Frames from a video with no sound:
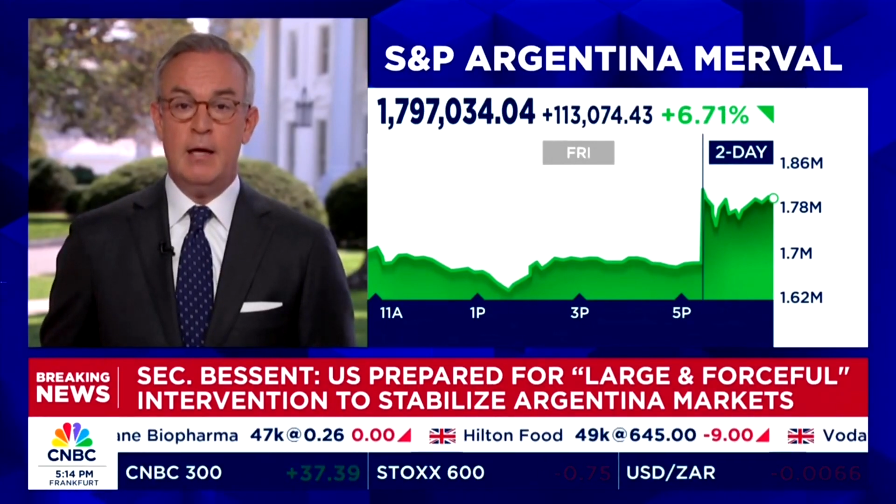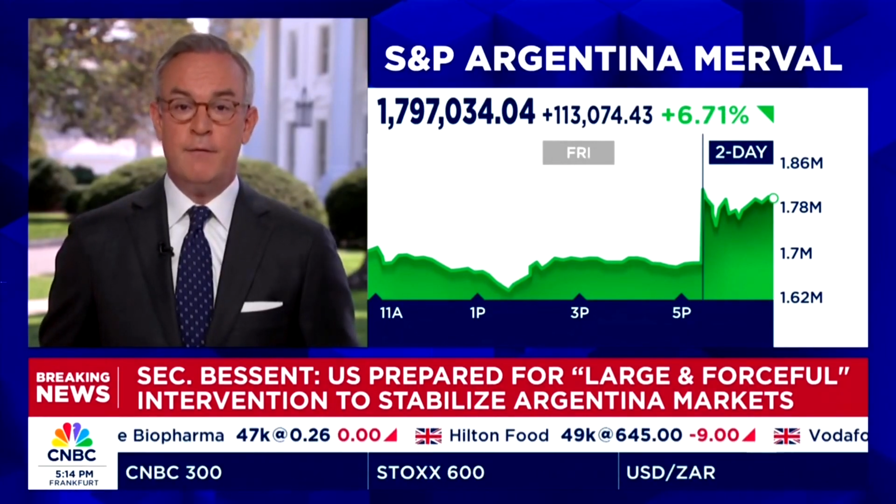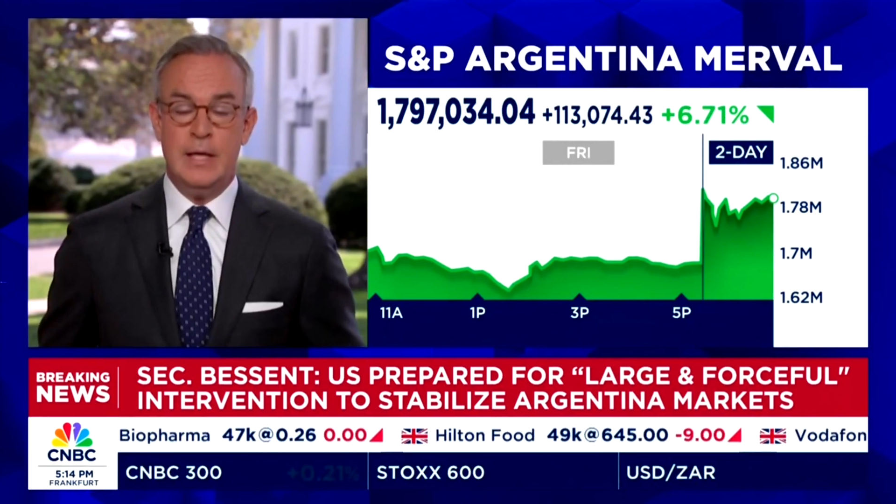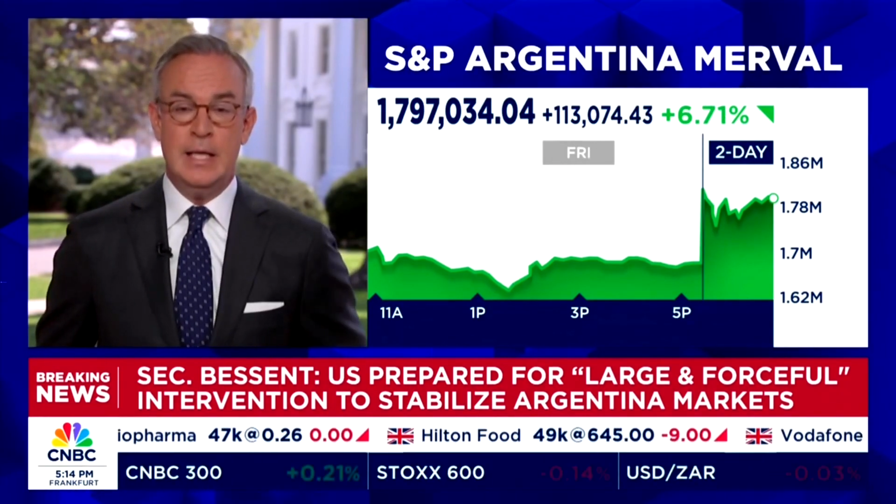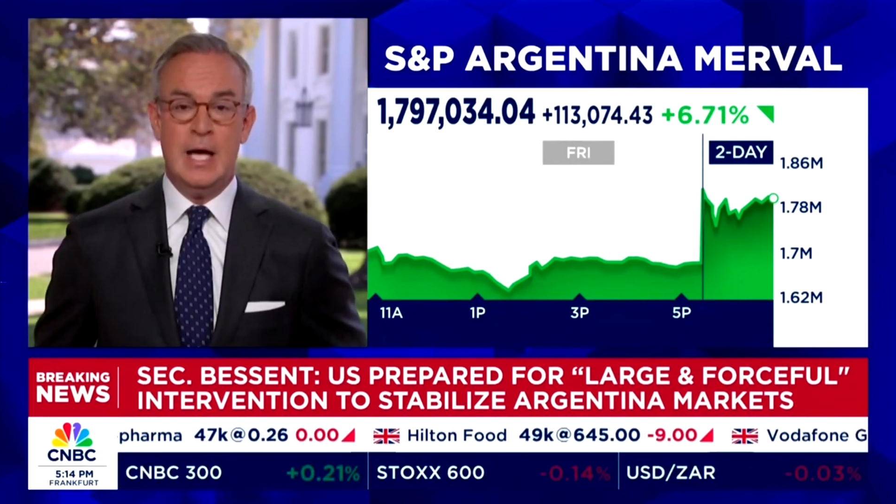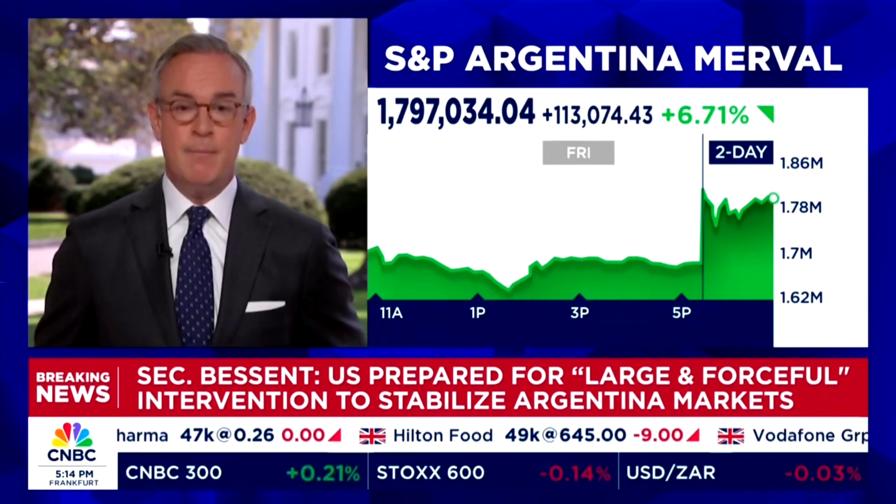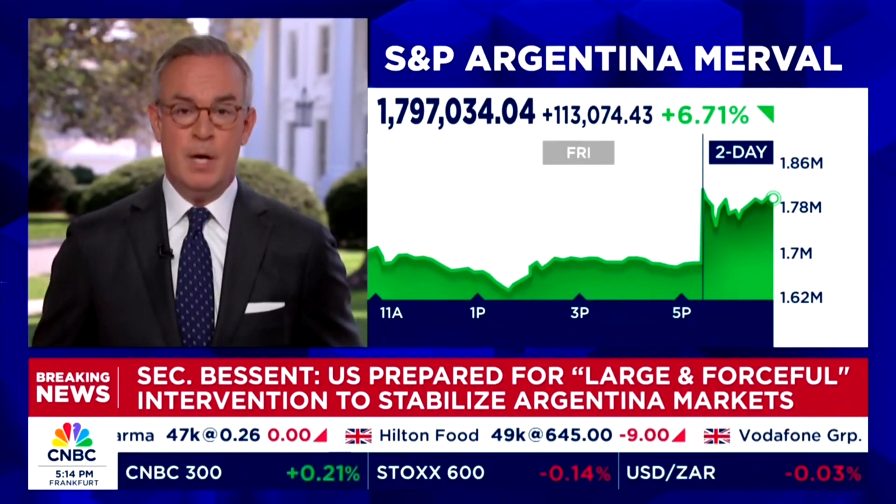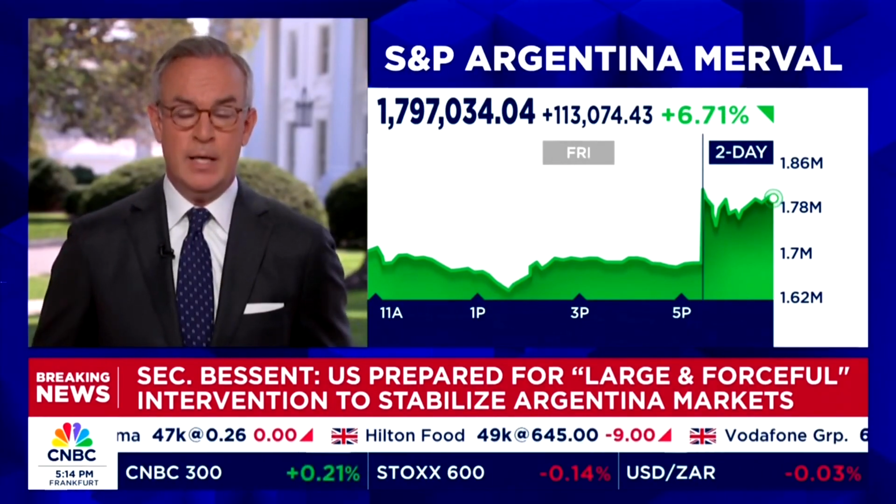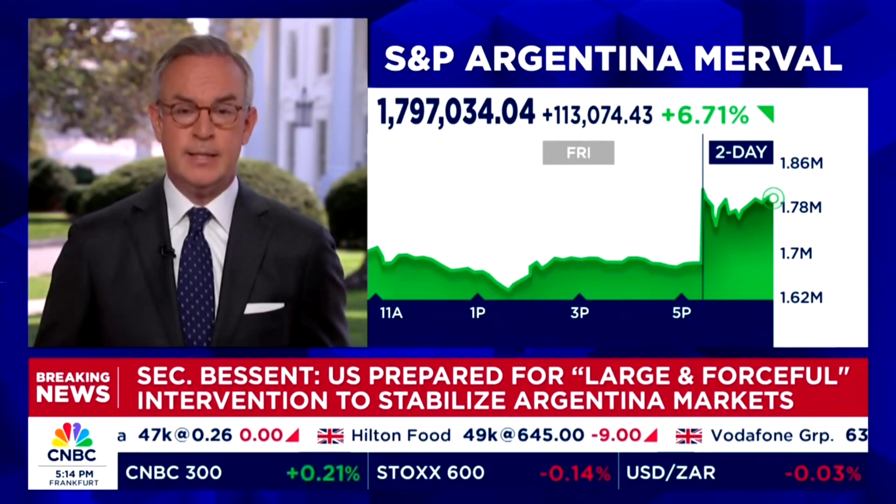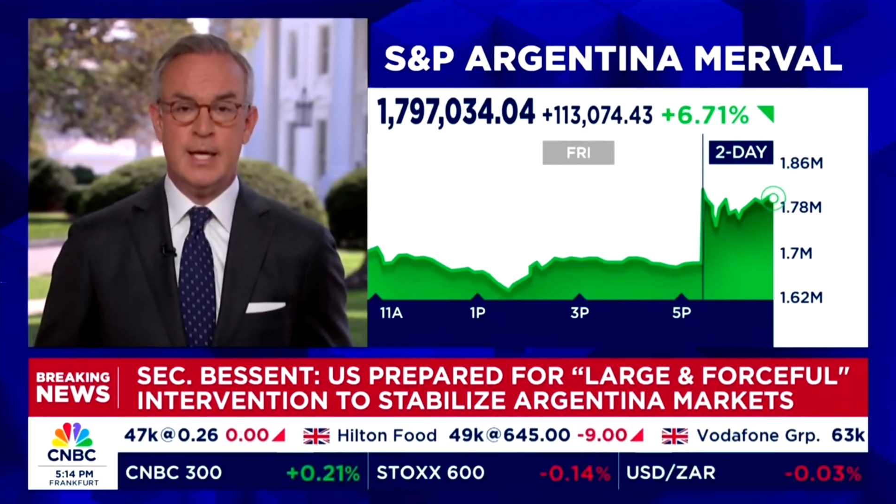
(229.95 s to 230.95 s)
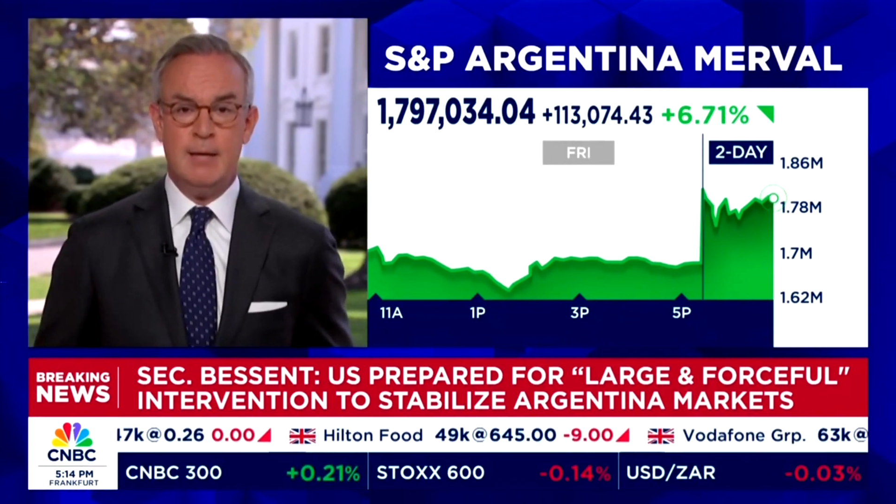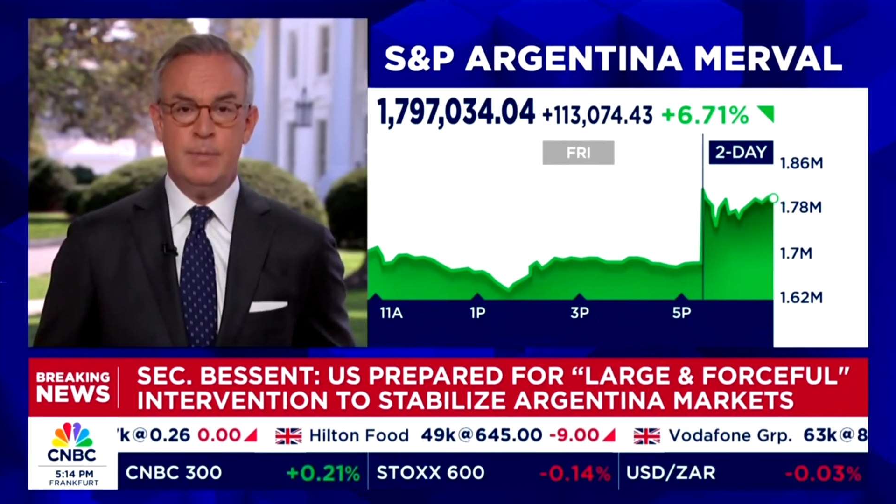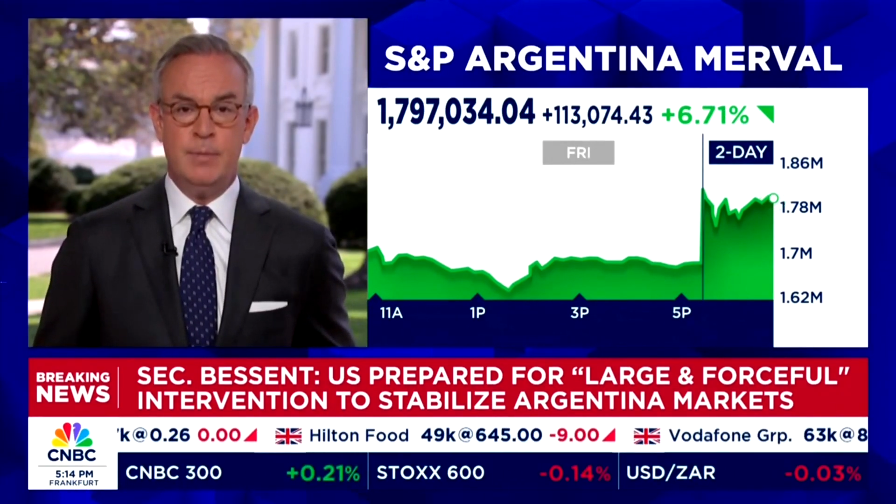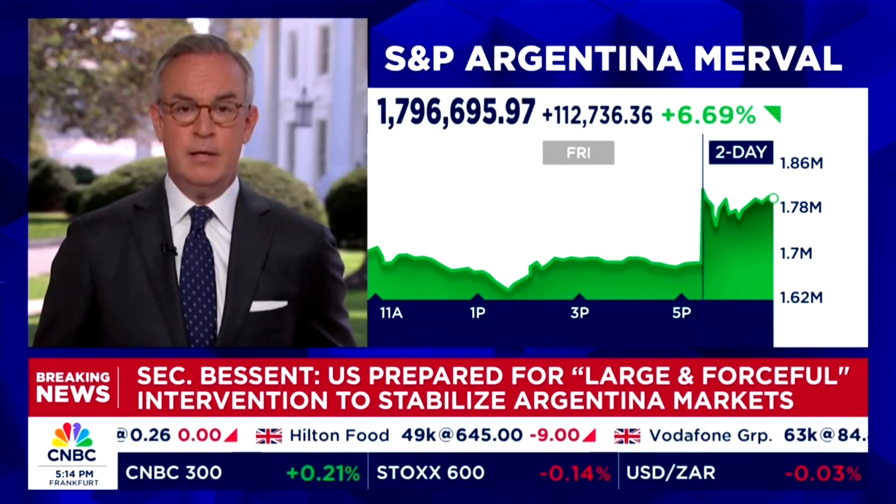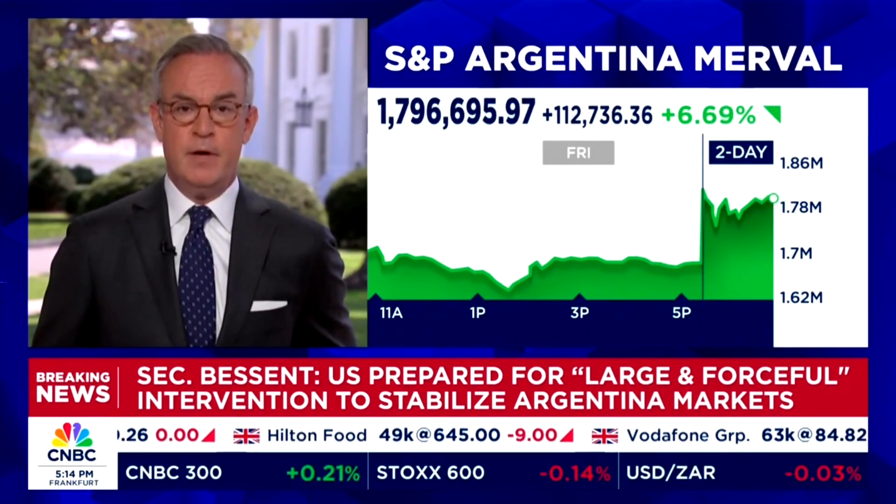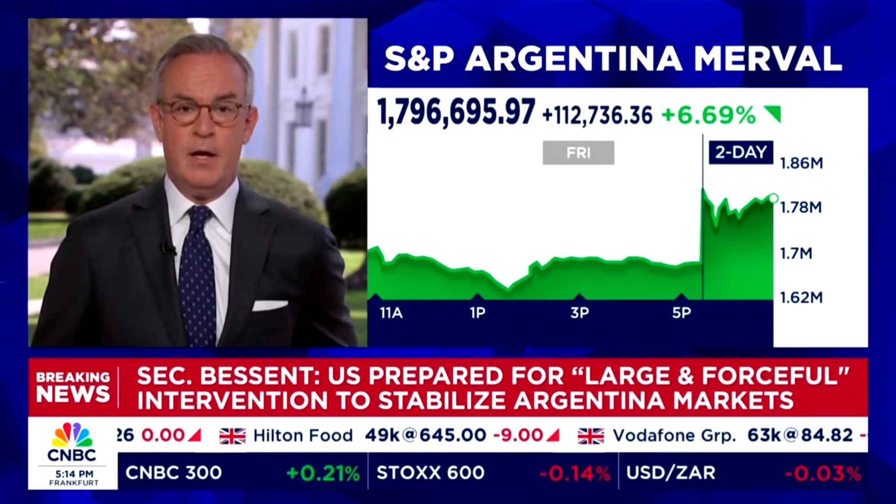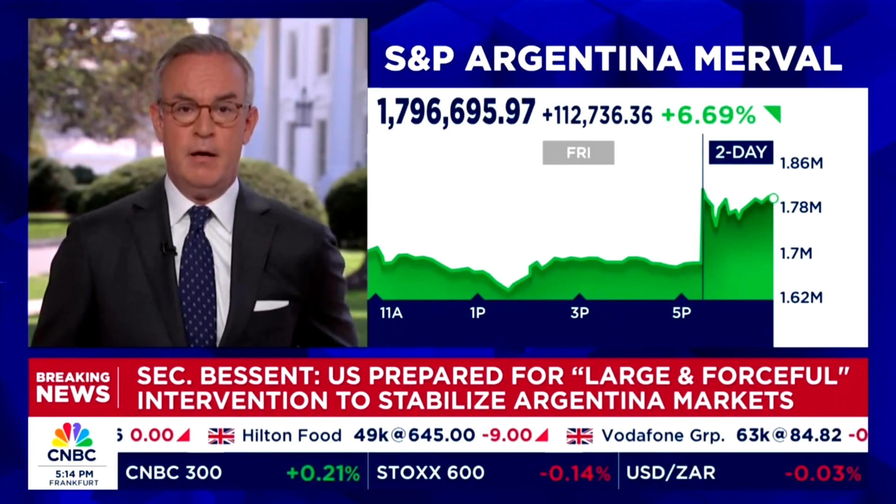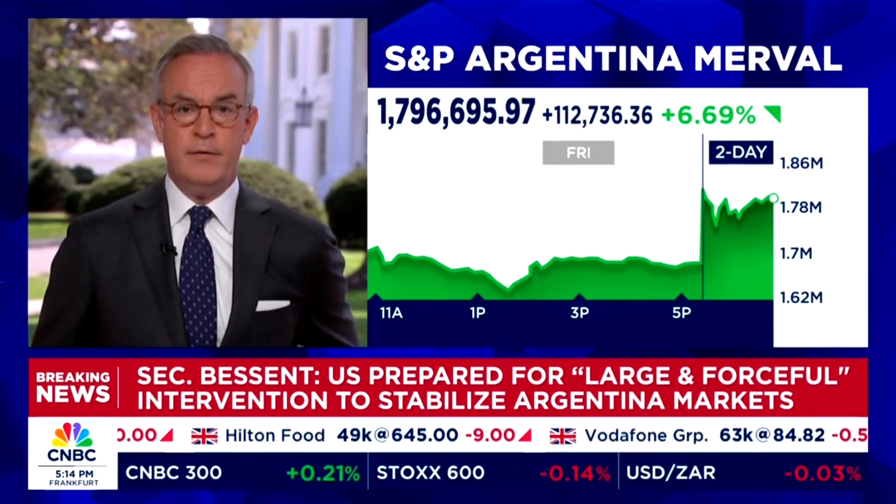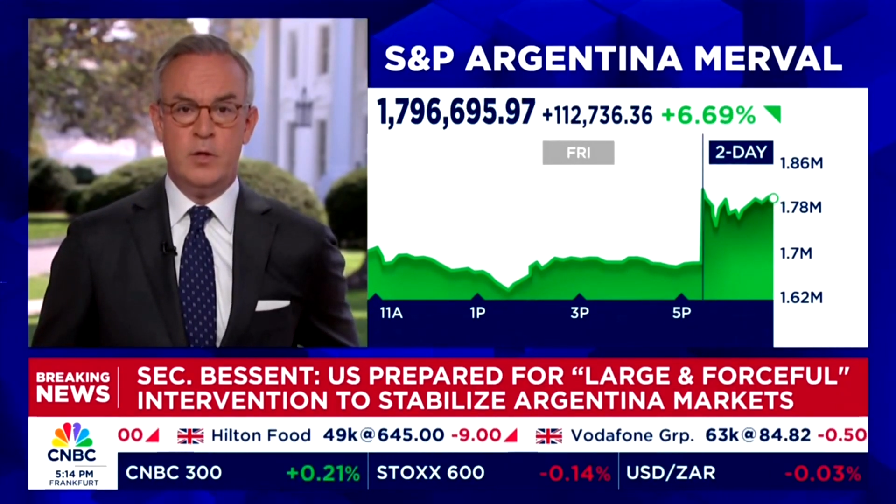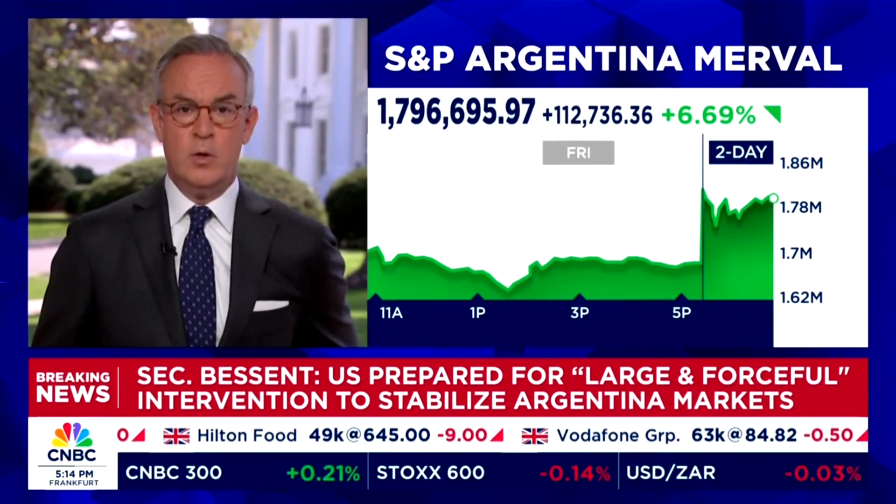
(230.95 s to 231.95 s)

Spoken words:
if Elon Musk had been involved.